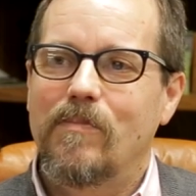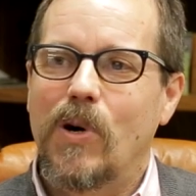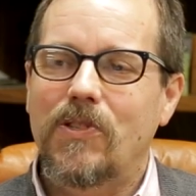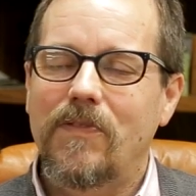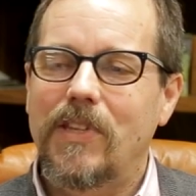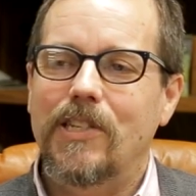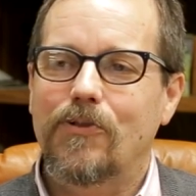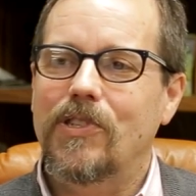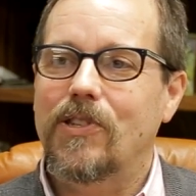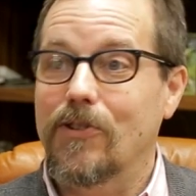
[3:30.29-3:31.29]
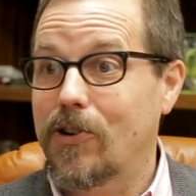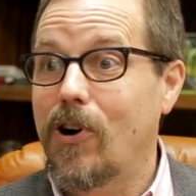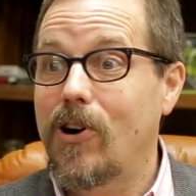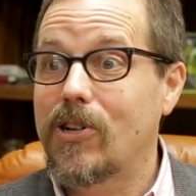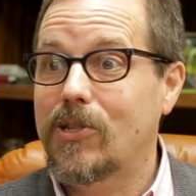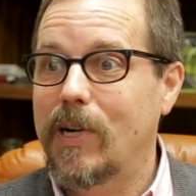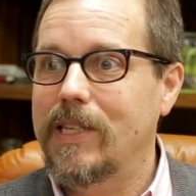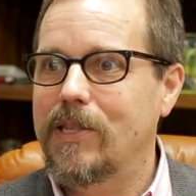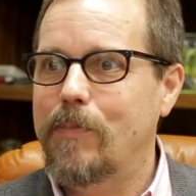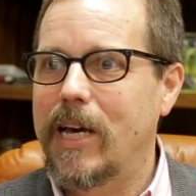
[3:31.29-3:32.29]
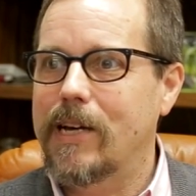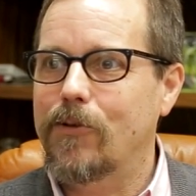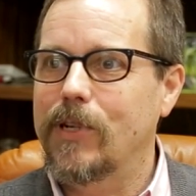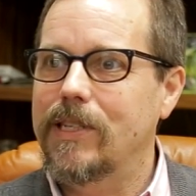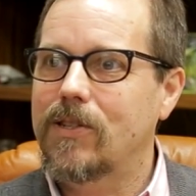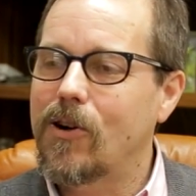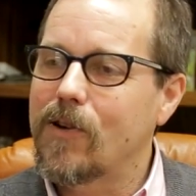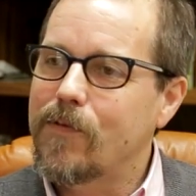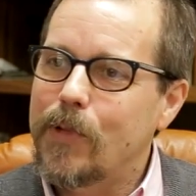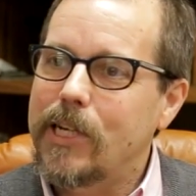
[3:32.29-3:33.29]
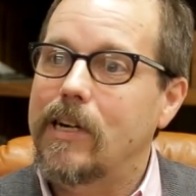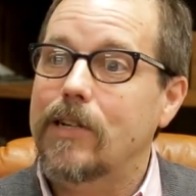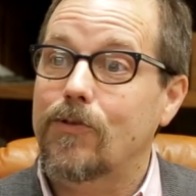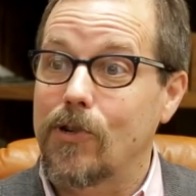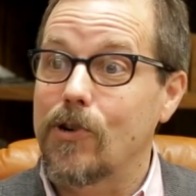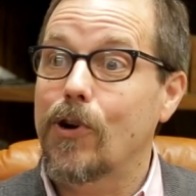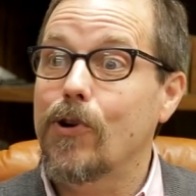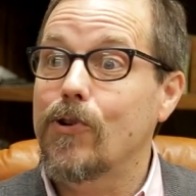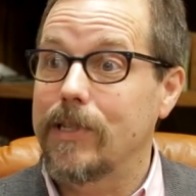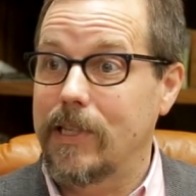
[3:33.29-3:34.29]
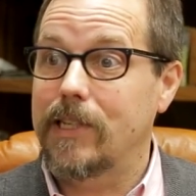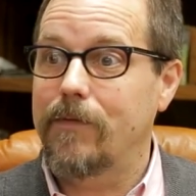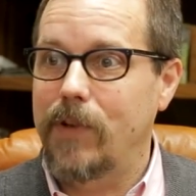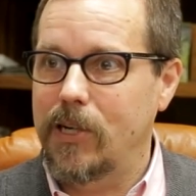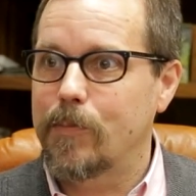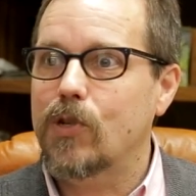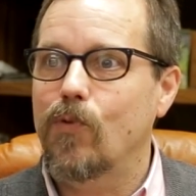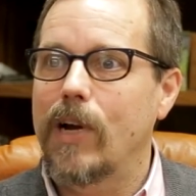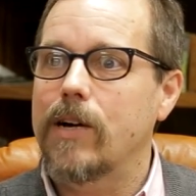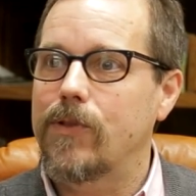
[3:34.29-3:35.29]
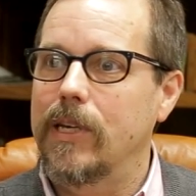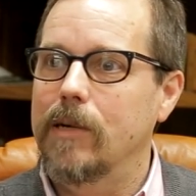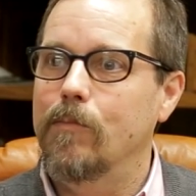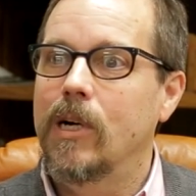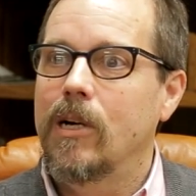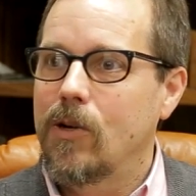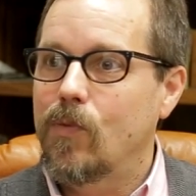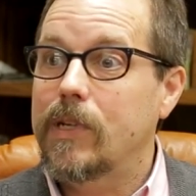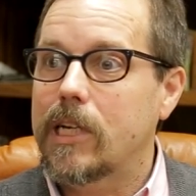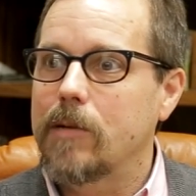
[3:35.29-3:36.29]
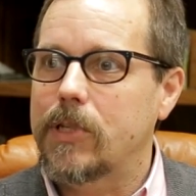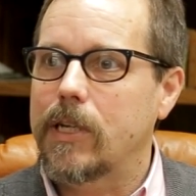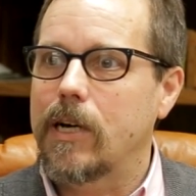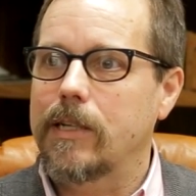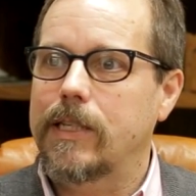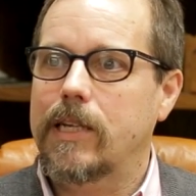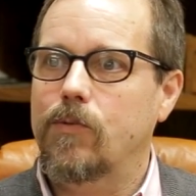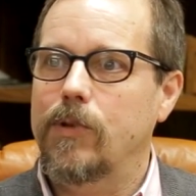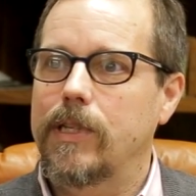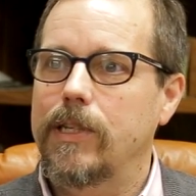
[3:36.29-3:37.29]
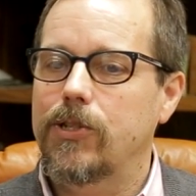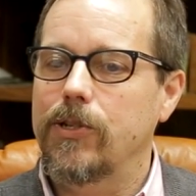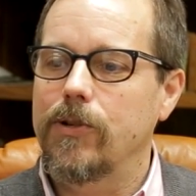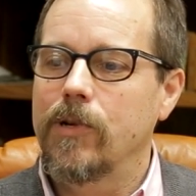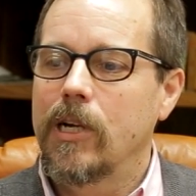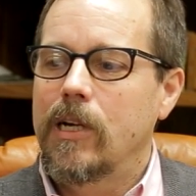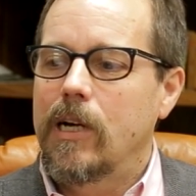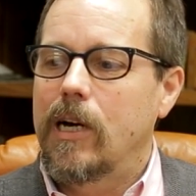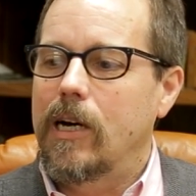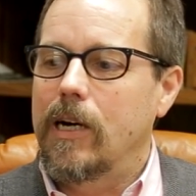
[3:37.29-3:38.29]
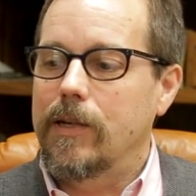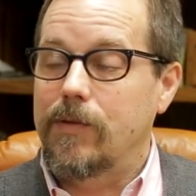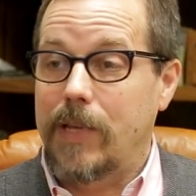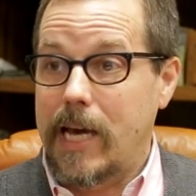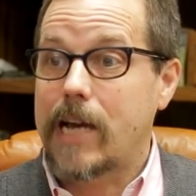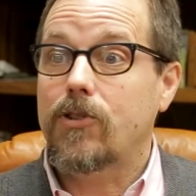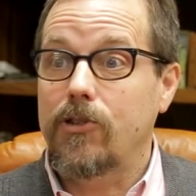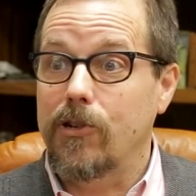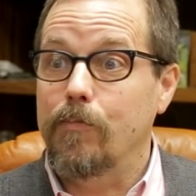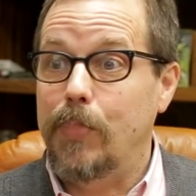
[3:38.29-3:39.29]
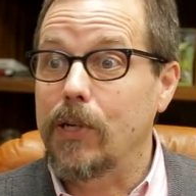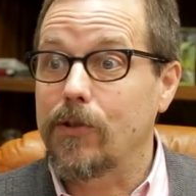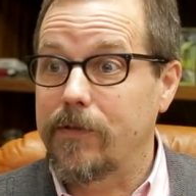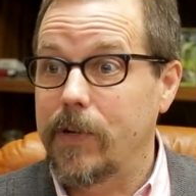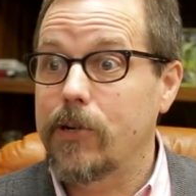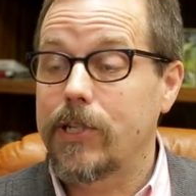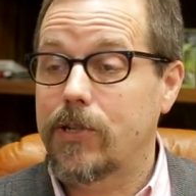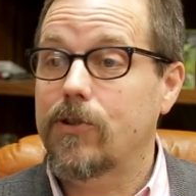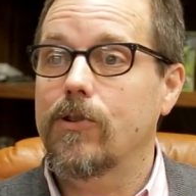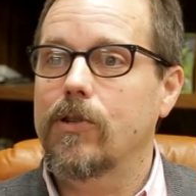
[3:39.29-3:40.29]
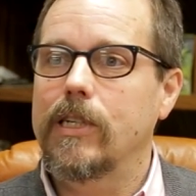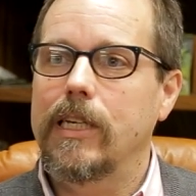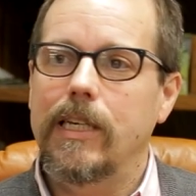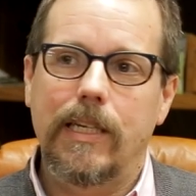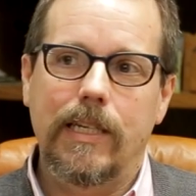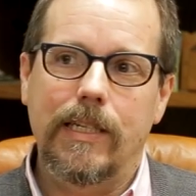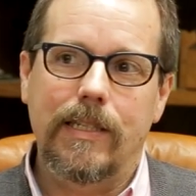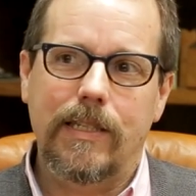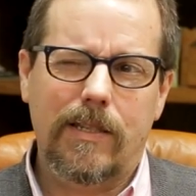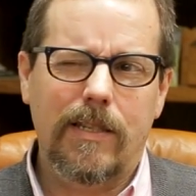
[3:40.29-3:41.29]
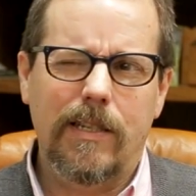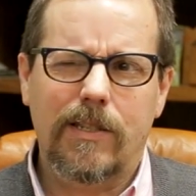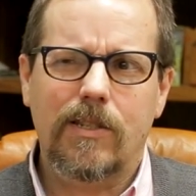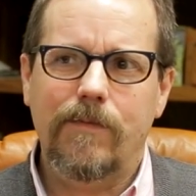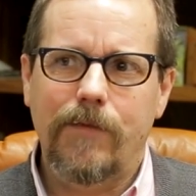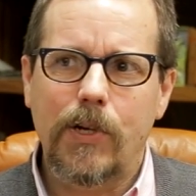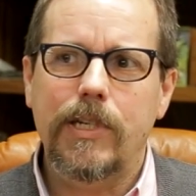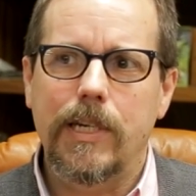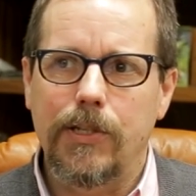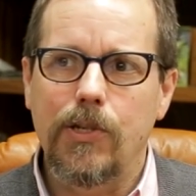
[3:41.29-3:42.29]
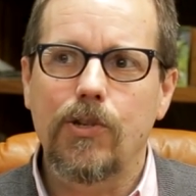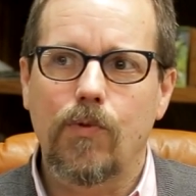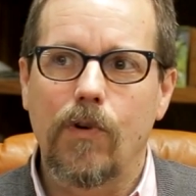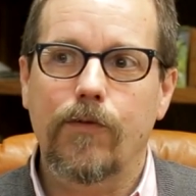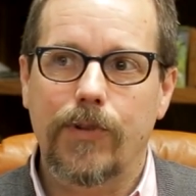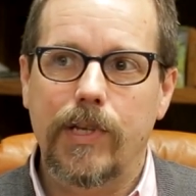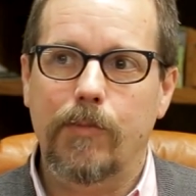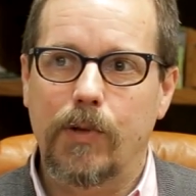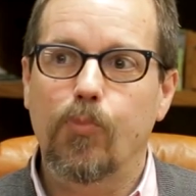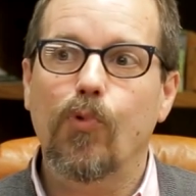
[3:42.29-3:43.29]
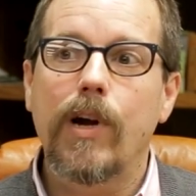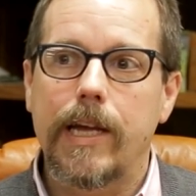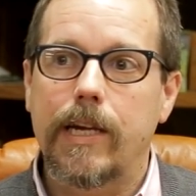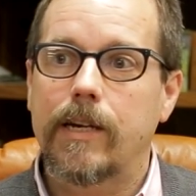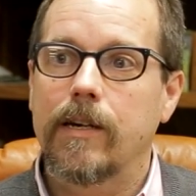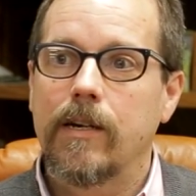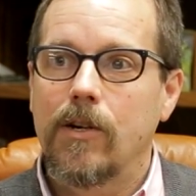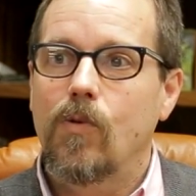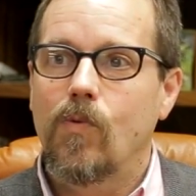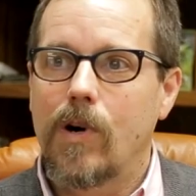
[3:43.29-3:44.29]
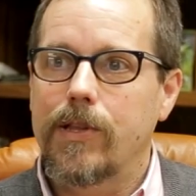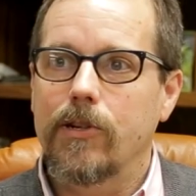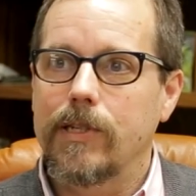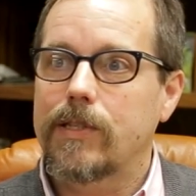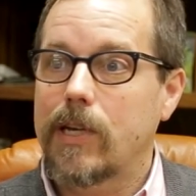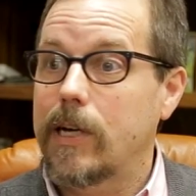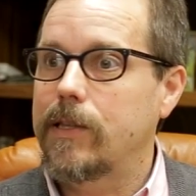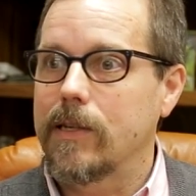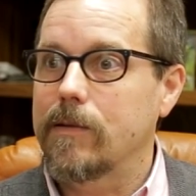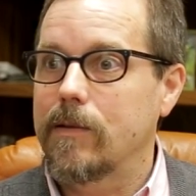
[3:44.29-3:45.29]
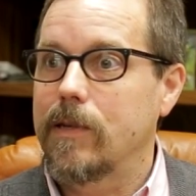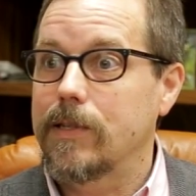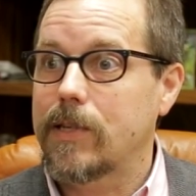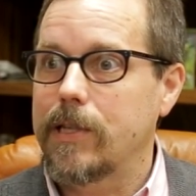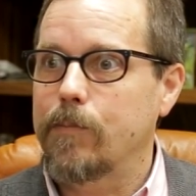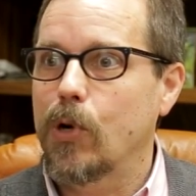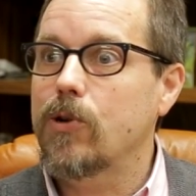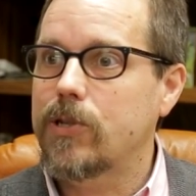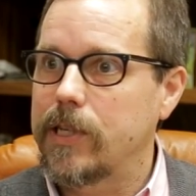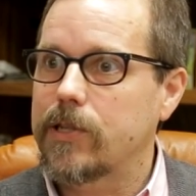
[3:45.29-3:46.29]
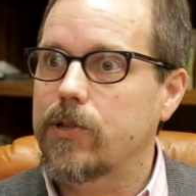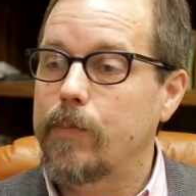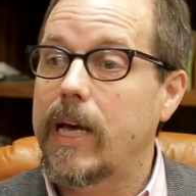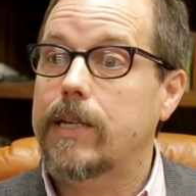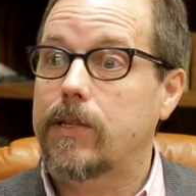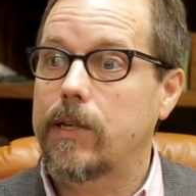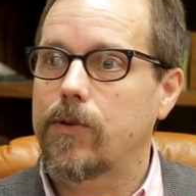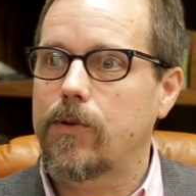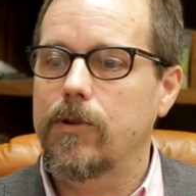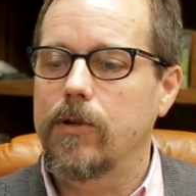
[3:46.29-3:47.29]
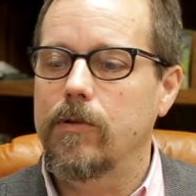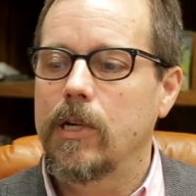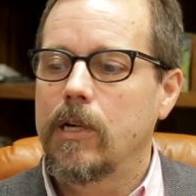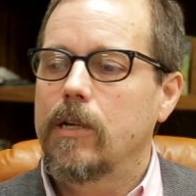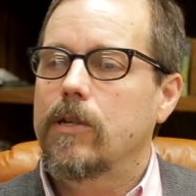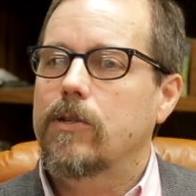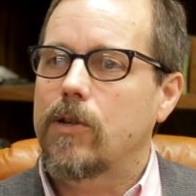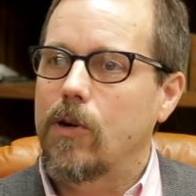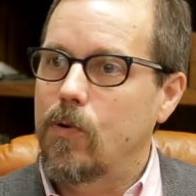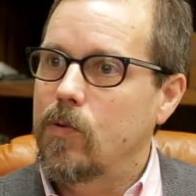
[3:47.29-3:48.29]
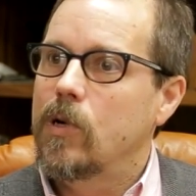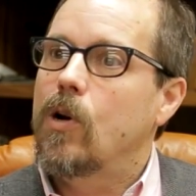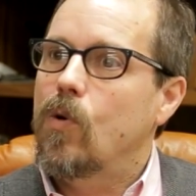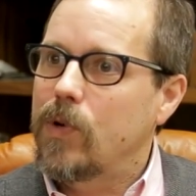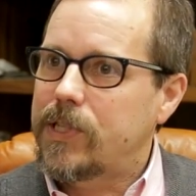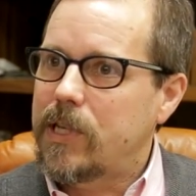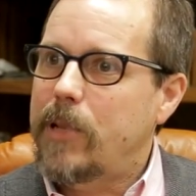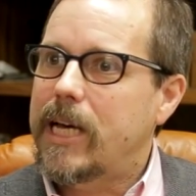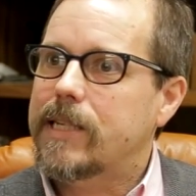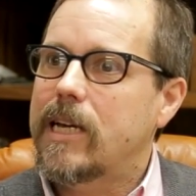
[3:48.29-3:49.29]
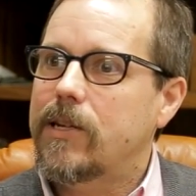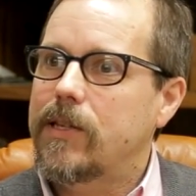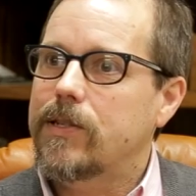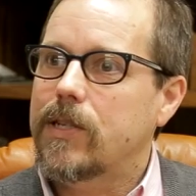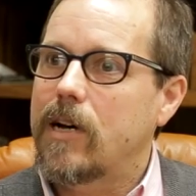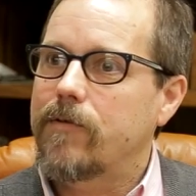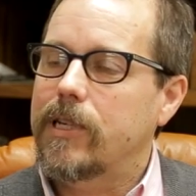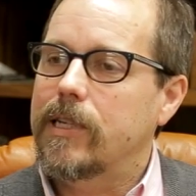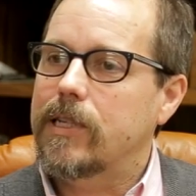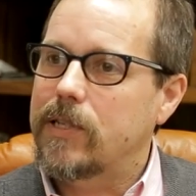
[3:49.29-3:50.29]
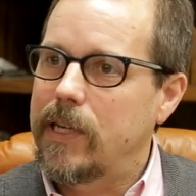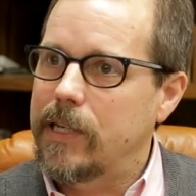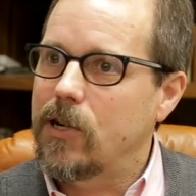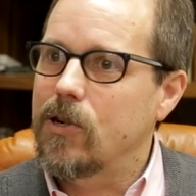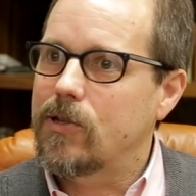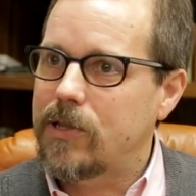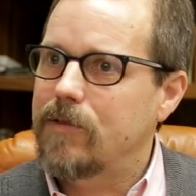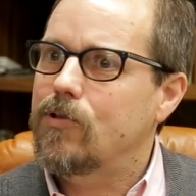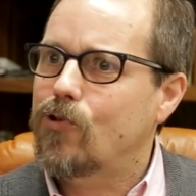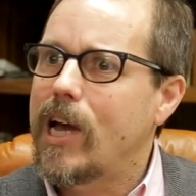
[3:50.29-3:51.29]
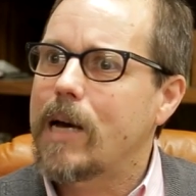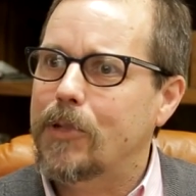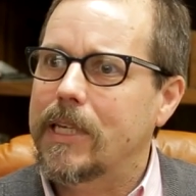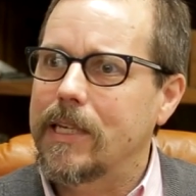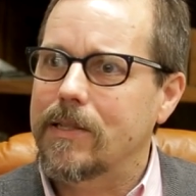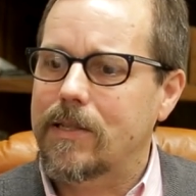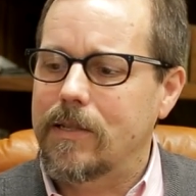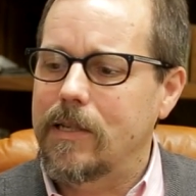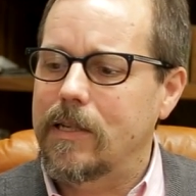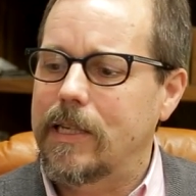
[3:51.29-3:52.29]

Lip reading: Most of the injuries that are caused by these batteries are from the electrical current that develops around them when it comes in contact with tissue. They actually are built very sturdily, and it's fairly unusual for them to break while they're inside the person as they're passing through. So once they pass out of the esophagus and aren't trapped against